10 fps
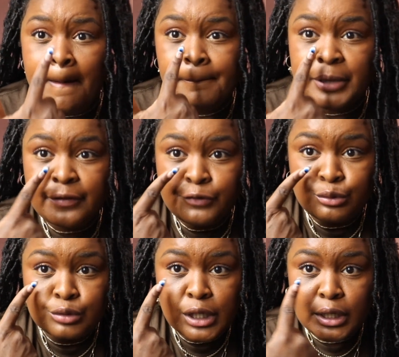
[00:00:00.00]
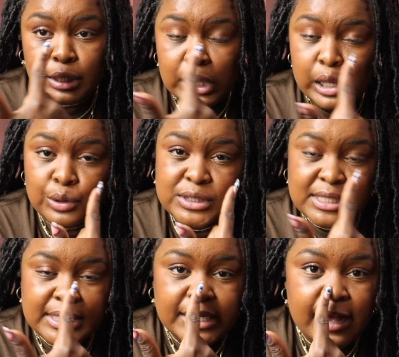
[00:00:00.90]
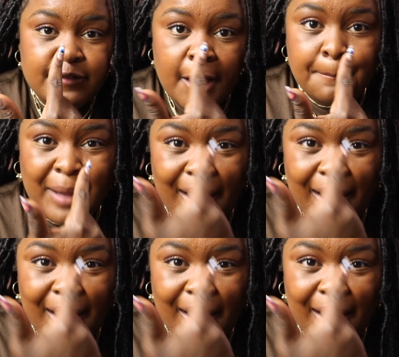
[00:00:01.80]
but if you look close enough, my